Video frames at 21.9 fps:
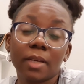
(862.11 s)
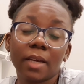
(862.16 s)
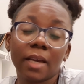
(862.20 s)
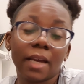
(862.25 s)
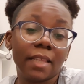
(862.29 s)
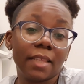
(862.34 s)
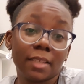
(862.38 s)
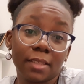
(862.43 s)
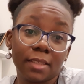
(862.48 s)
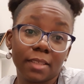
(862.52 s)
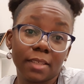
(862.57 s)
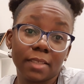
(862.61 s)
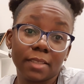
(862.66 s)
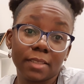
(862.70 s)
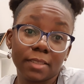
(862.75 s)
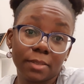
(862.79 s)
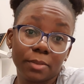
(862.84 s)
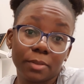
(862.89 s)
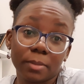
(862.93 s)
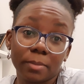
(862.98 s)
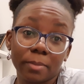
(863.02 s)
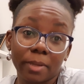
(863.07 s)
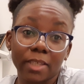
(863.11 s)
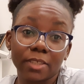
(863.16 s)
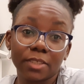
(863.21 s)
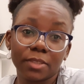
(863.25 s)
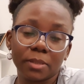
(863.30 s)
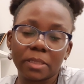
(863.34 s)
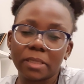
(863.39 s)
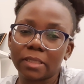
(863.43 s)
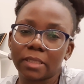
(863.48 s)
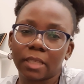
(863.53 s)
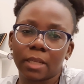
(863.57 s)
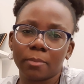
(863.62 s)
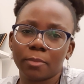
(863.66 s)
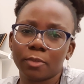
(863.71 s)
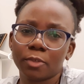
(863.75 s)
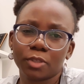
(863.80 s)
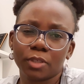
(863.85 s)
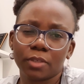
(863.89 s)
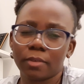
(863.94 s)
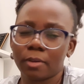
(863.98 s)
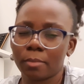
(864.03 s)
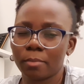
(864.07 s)
and then there's still the mattress. I'm not
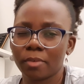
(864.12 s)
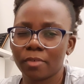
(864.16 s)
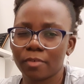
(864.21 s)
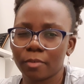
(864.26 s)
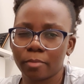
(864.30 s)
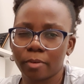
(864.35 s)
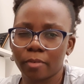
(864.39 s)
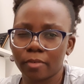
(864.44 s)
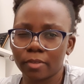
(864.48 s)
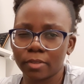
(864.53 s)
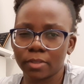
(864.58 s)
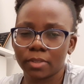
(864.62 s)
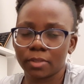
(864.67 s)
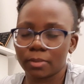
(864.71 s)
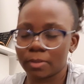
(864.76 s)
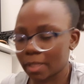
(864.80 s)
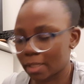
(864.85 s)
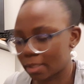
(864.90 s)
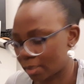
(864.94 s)
sure if I'm even bothered to do that